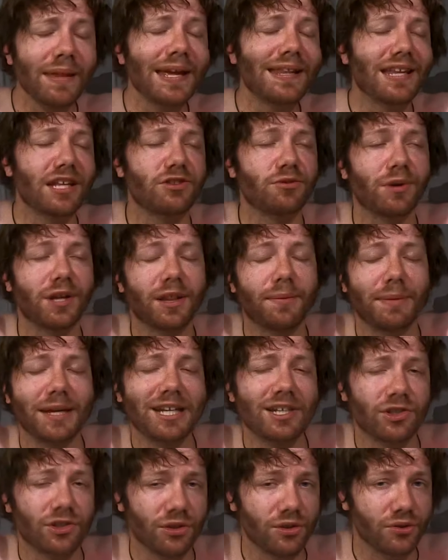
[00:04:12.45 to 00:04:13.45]
And that's one
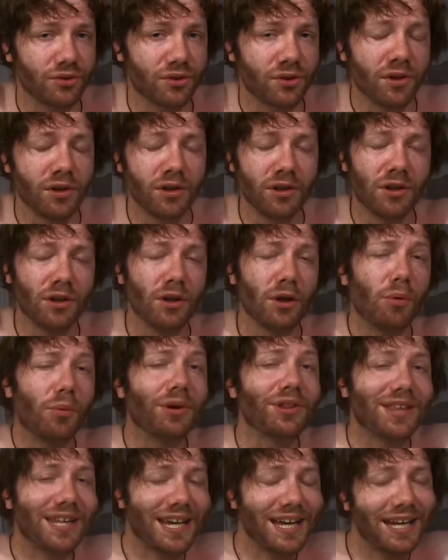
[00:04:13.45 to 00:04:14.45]
of the issues
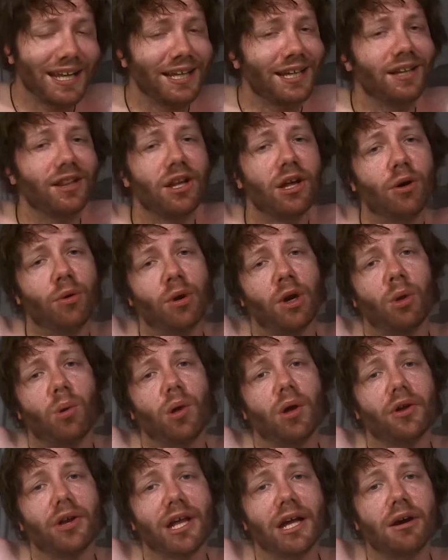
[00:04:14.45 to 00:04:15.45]
with getting a lower
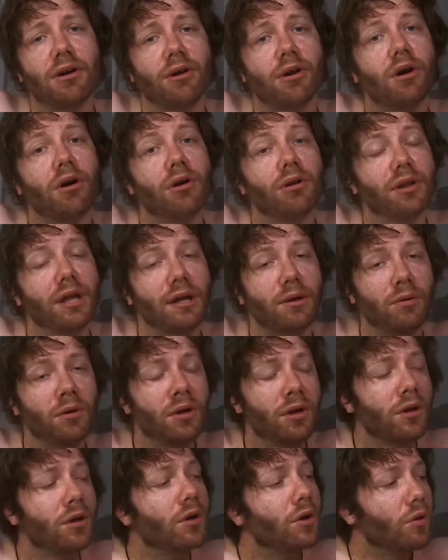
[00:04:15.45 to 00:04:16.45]
quality alcohol like
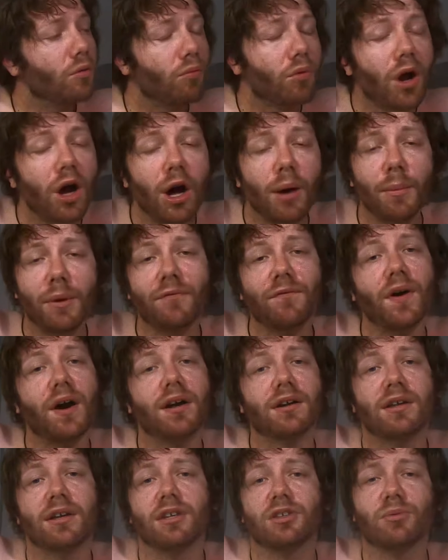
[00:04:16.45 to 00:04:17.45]
rum or
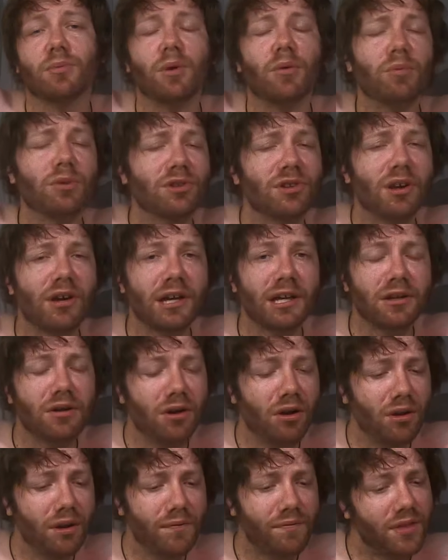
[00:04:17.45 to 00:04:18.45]
vodkas. We'll talk in
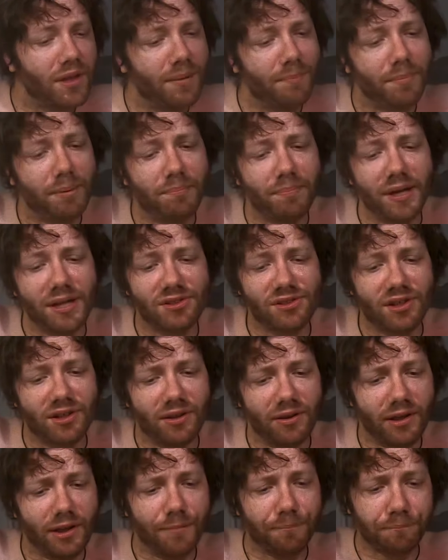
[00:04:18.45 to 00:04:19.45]
all of them, but
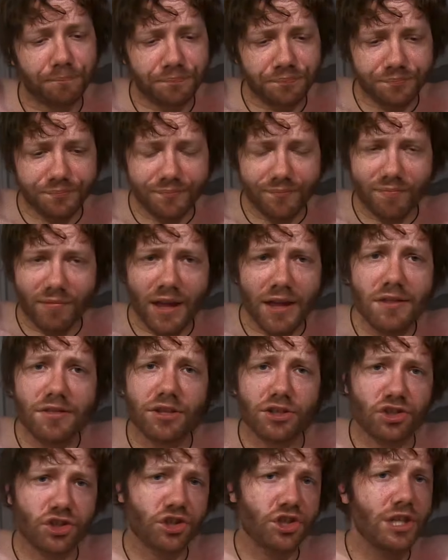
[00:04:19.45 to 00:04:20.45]
basically
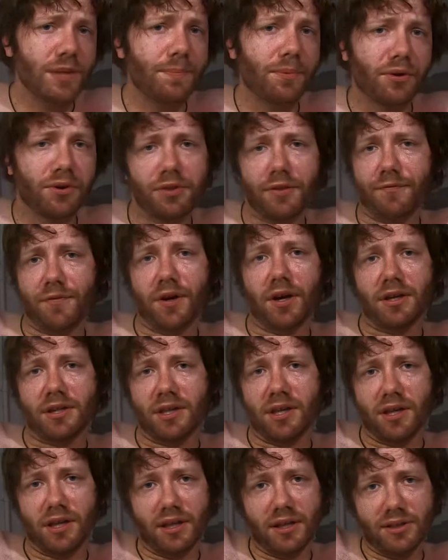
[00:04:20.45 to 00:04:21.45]
the cheaper the
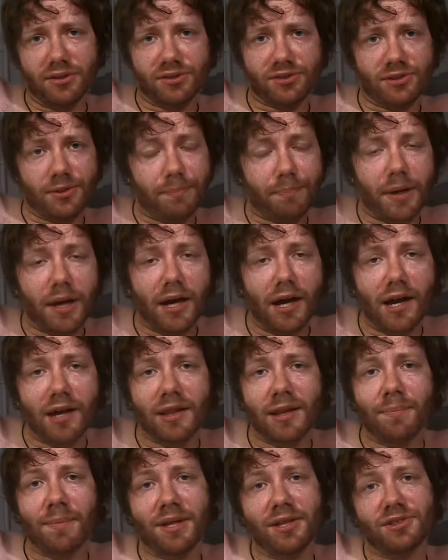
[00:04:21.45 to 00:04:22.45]
vodka is to buy,
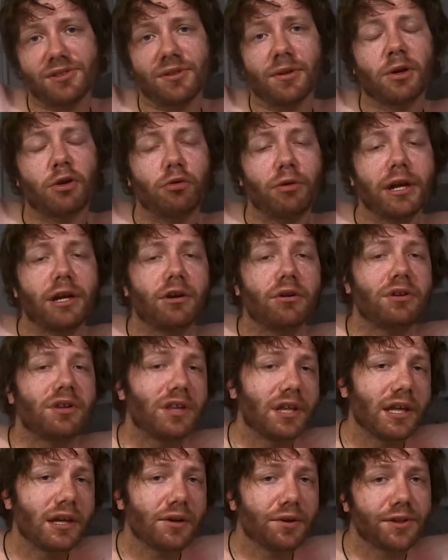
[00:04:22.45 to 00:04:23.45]
that means the greater
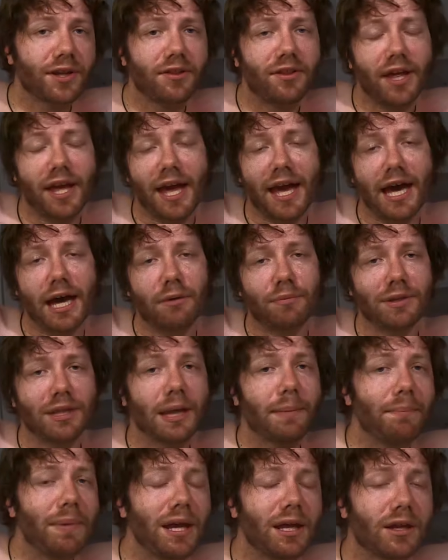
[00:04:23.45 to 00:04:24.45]
yield that they had when
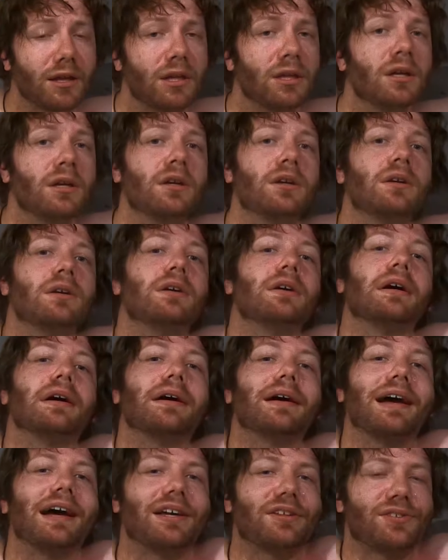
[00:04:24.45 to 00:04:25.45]
they made it.
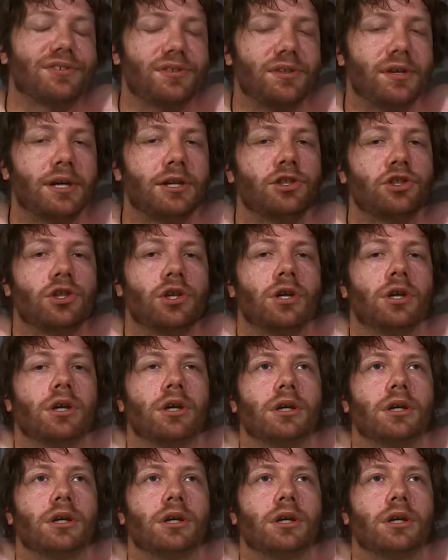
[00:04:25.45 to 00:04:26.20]
As such,